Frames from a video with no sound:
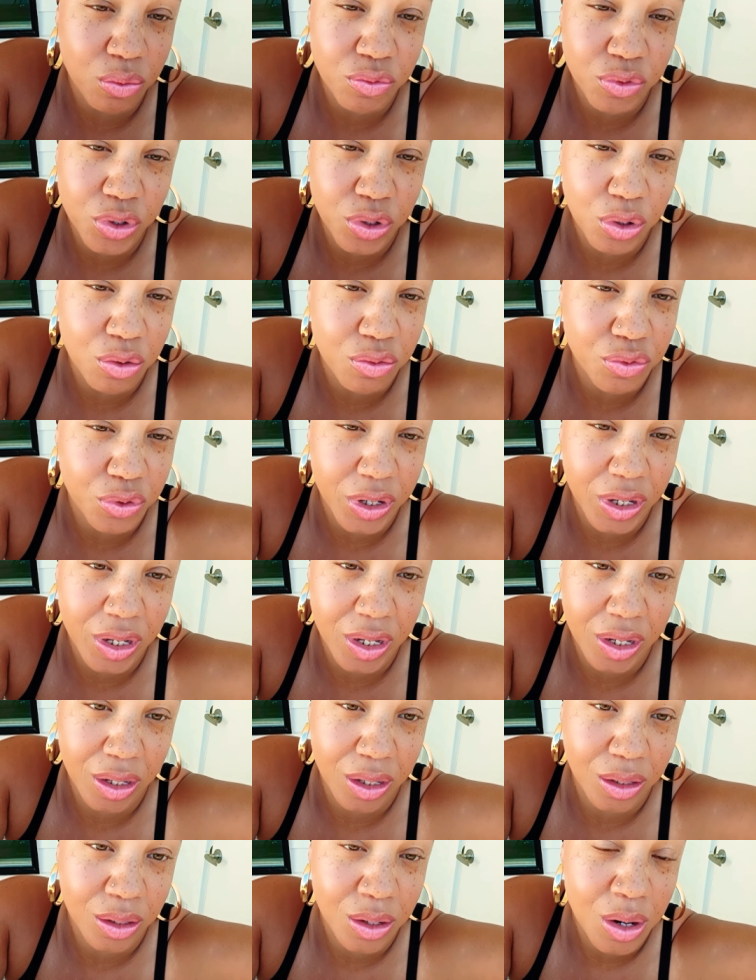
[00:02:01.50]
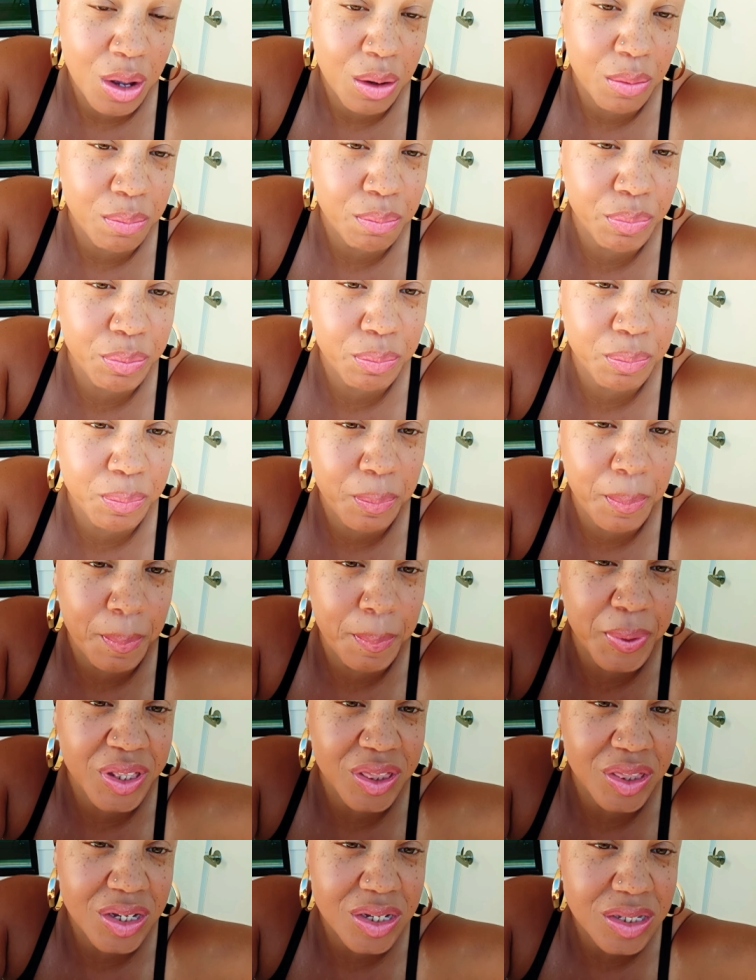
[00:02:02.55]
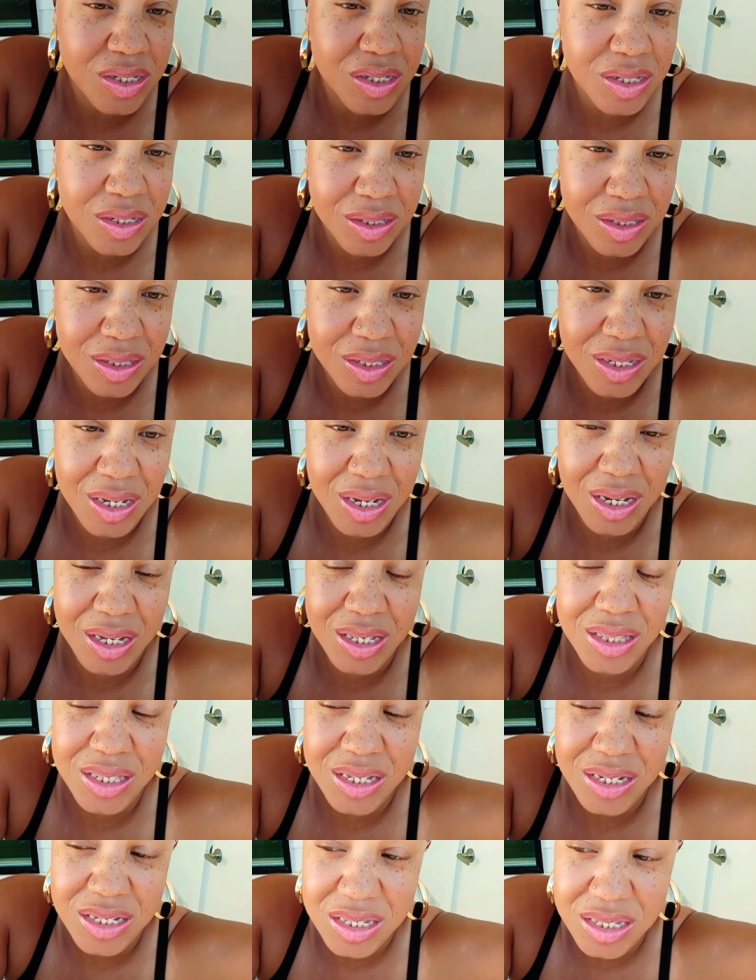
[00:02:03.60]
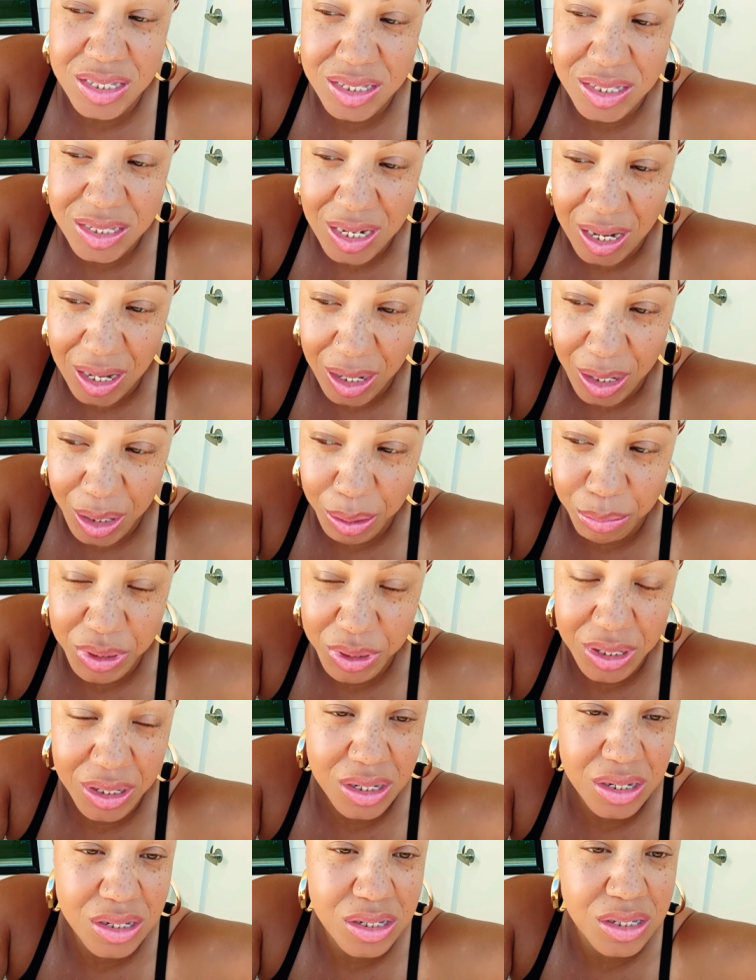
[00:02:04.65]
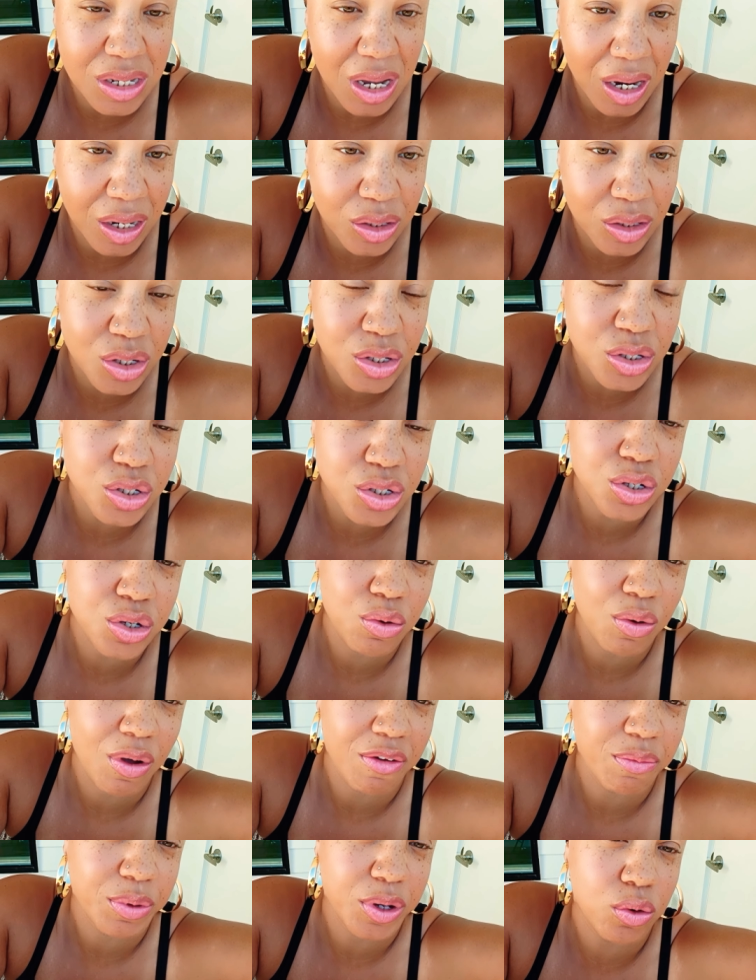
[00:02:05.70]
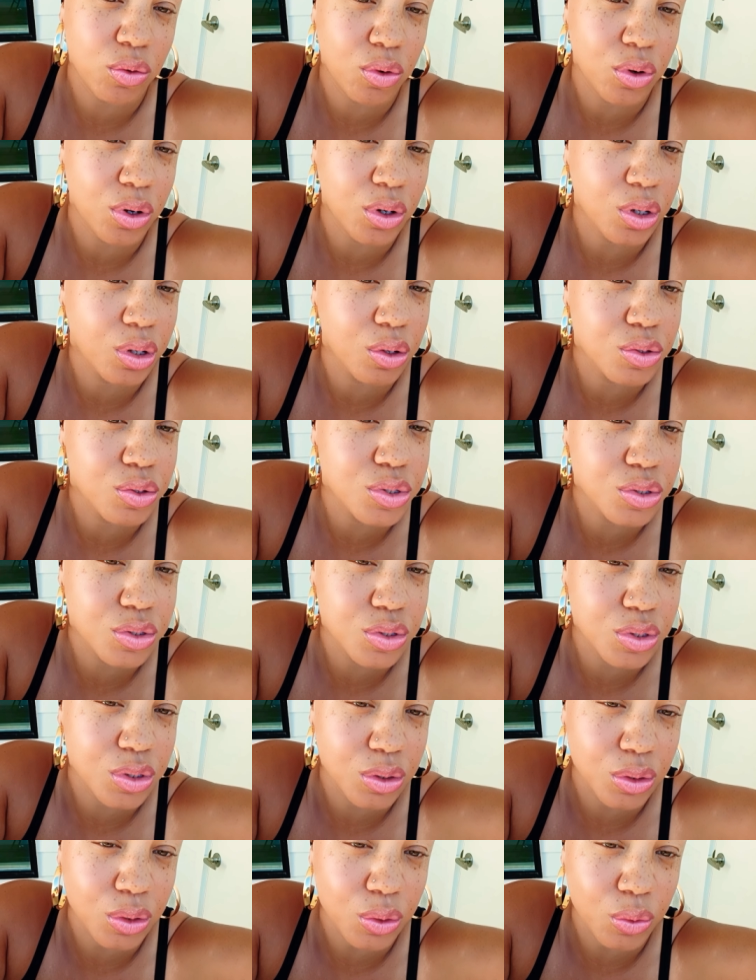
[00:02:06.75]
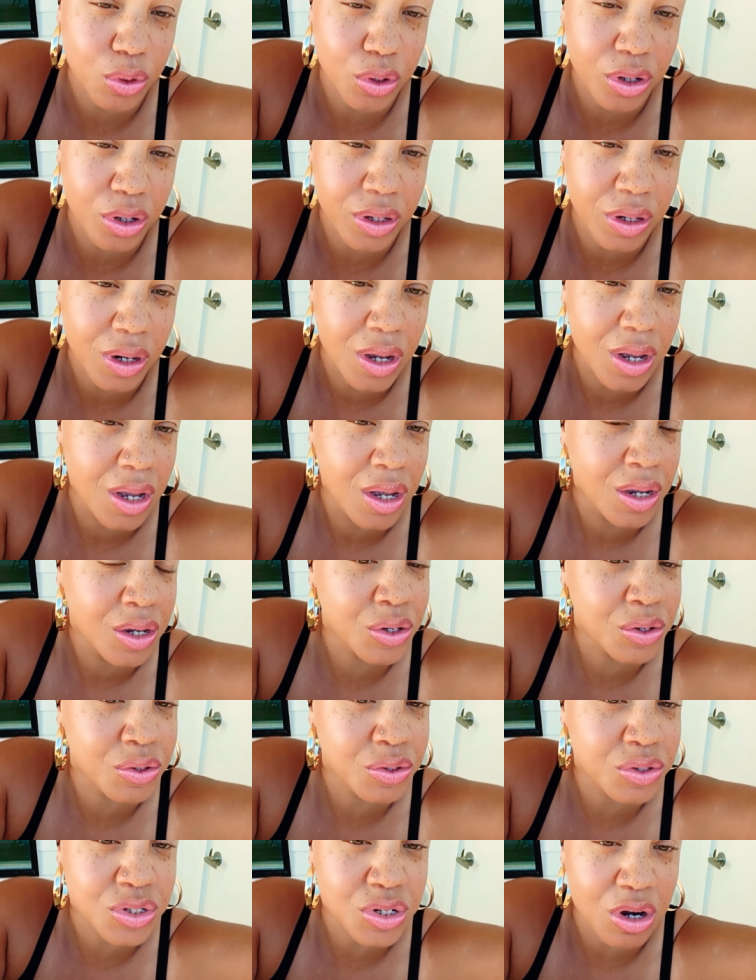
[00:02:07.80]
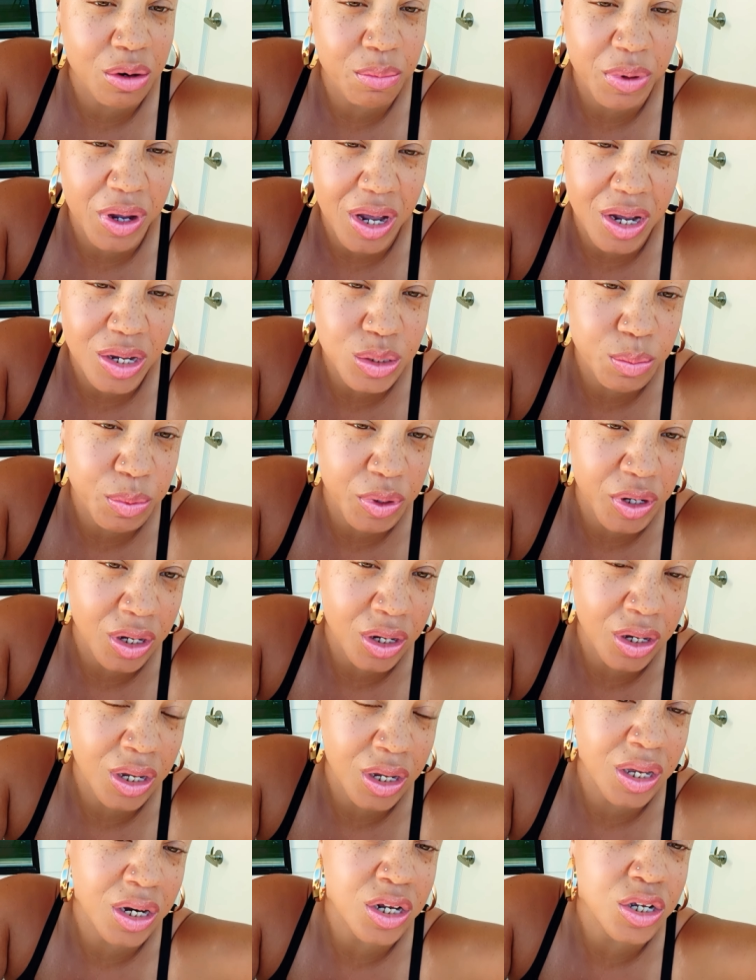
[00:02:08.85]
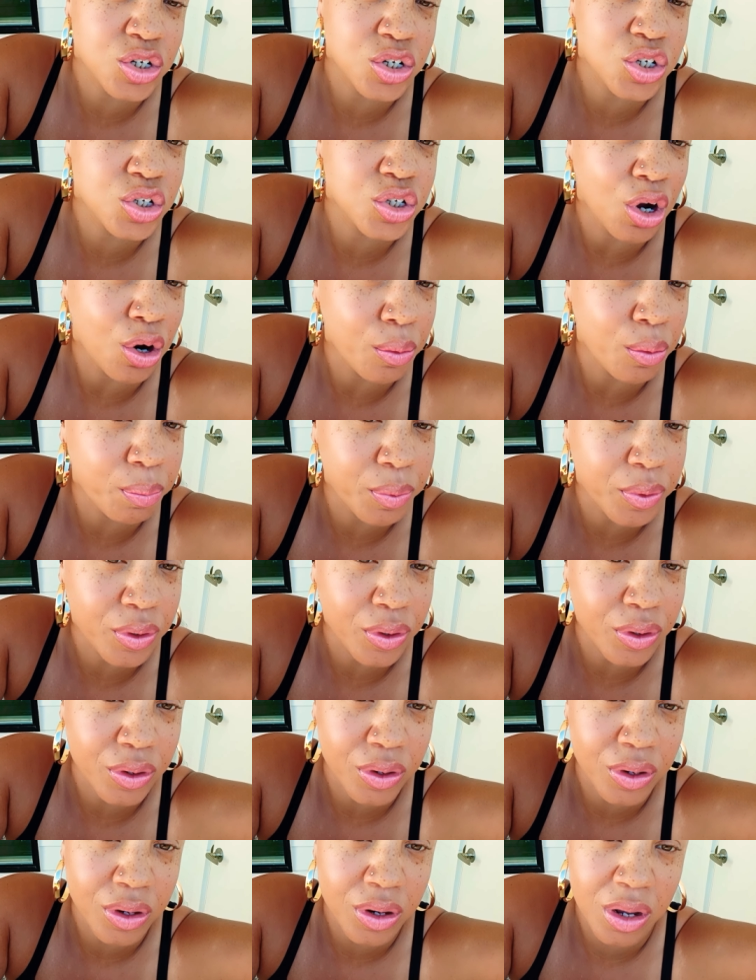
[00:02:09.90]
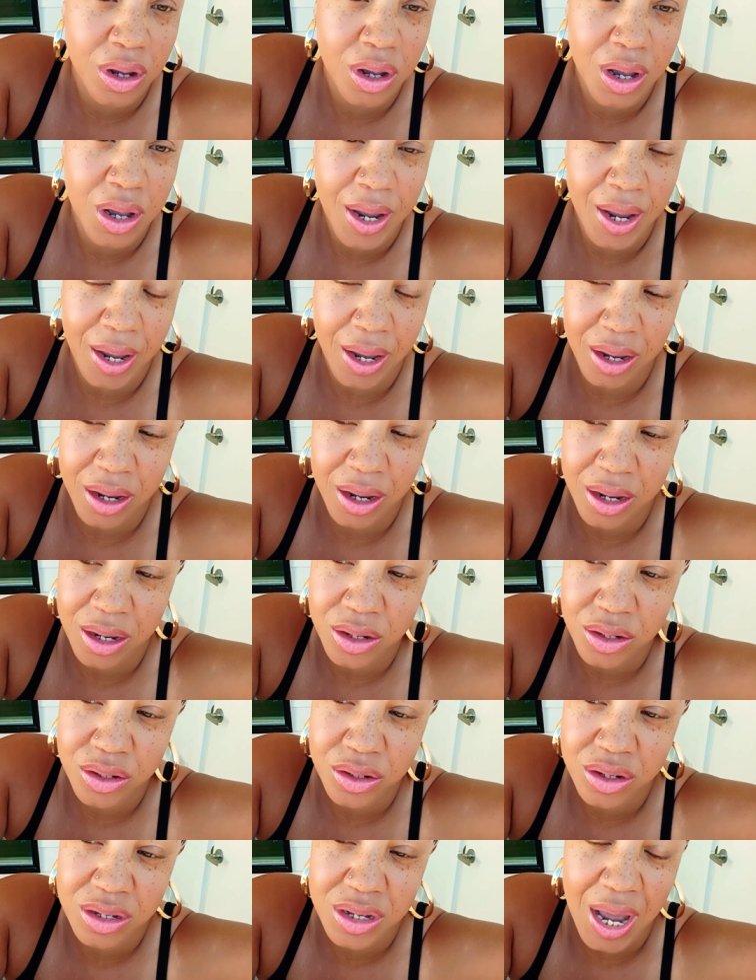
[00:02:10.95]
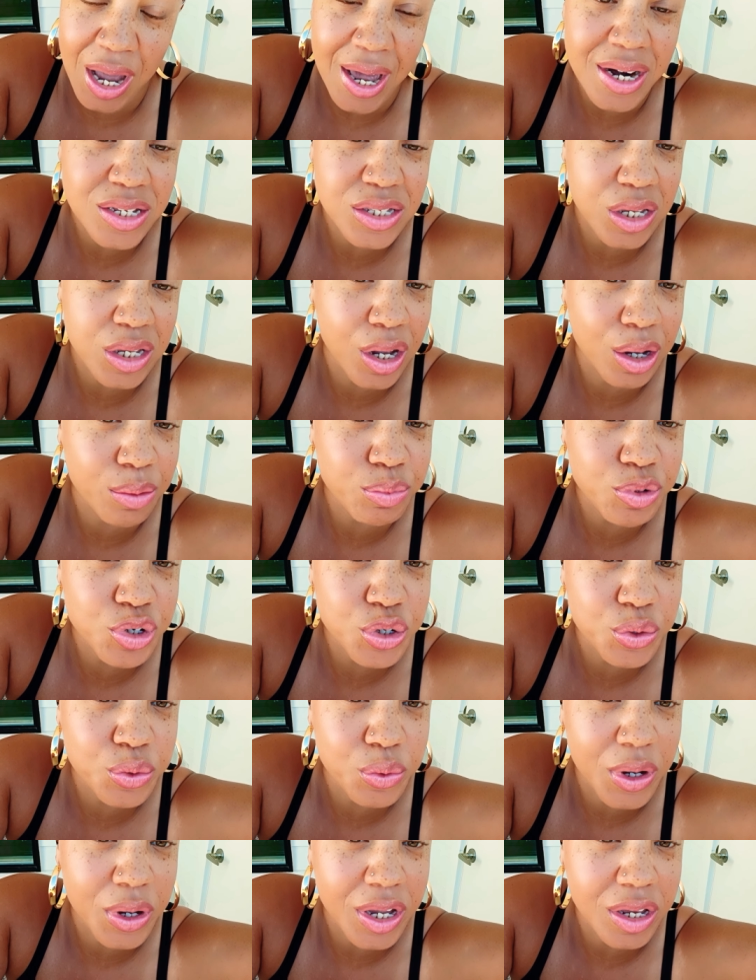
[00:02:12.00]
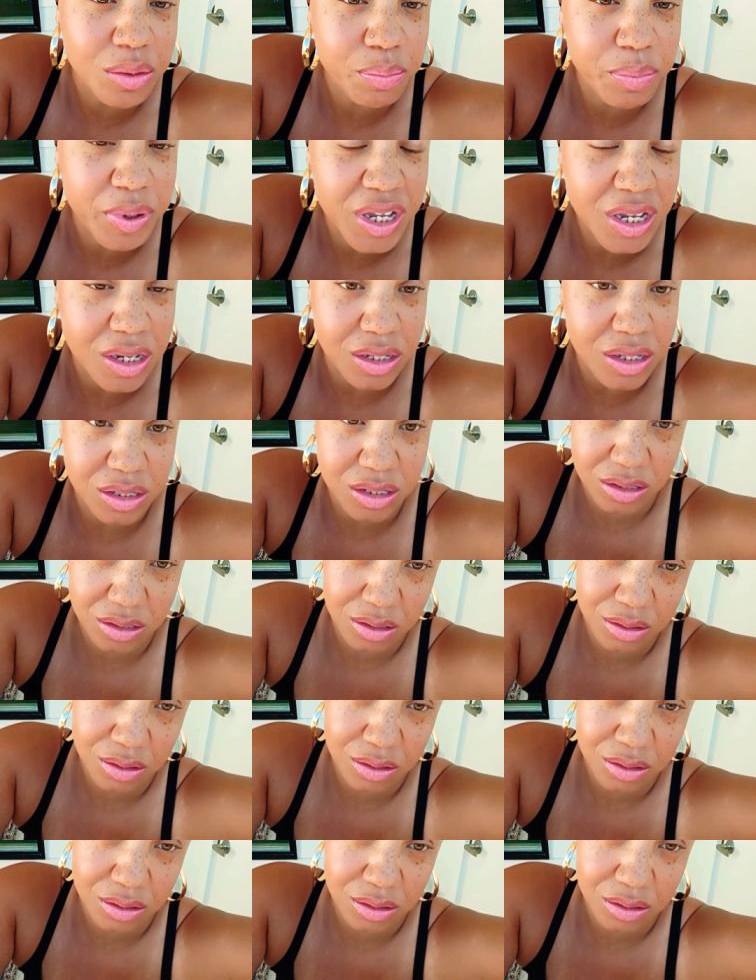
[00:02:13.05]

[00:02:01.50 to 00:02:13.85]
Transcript: and over again but this in this time and in the silence you have been growing closer to the lord your discernment has been getting sharper and god has kept you in peace